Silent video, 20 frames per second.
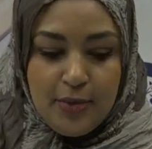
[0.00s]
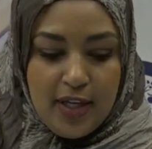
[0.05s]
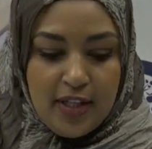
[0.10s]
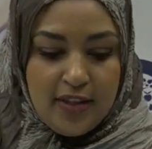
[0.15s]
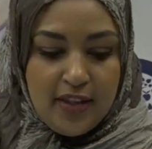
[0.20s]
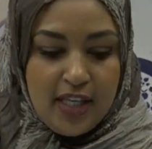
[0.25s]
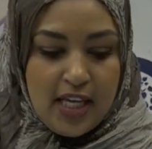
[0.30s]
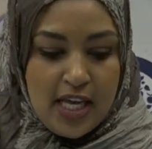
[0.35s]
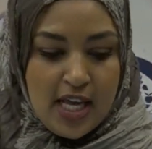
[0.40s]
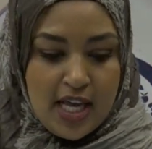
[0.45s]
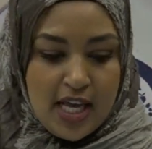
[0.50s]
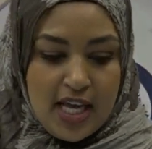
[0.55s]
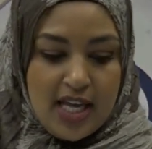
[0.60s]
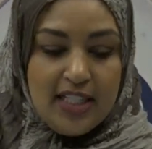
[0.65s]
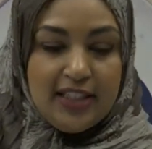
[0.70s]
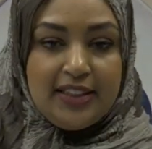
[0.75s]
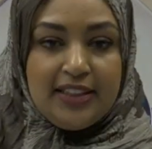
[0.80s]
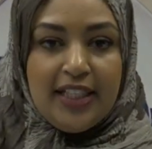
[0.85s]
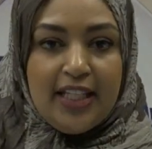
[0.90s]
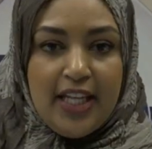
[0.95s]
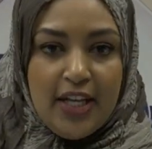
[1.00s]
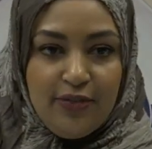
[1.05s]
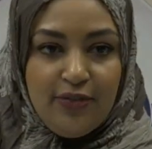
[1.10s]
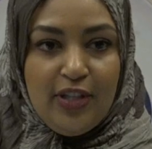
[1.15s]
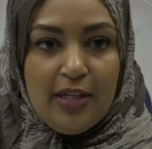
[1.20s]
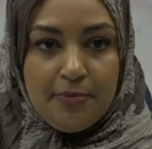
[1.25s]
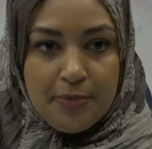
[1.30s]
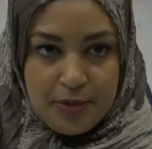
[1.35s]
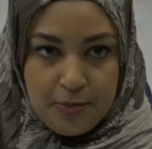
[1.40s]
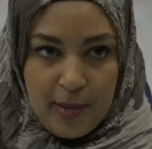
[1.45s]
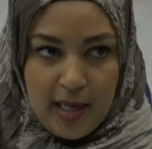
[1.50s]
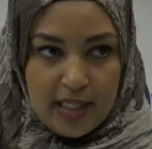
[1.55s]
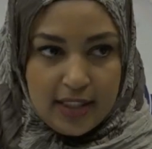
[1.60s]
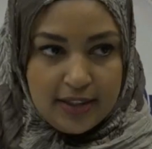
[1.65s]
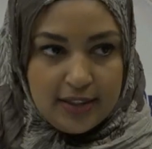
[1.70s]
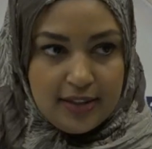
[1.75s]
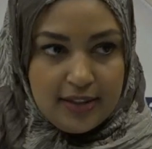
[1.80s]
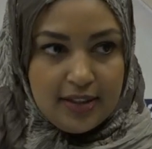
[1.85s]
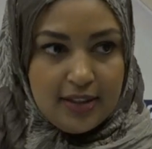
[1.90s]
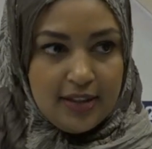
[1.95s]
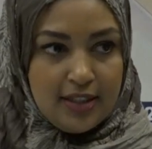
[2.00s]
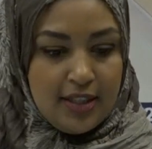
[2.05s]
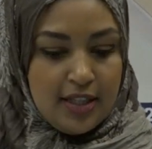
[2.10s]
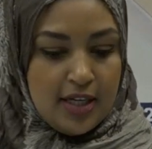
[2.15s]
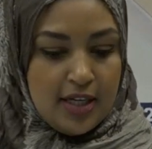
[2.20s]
with, is to give them space.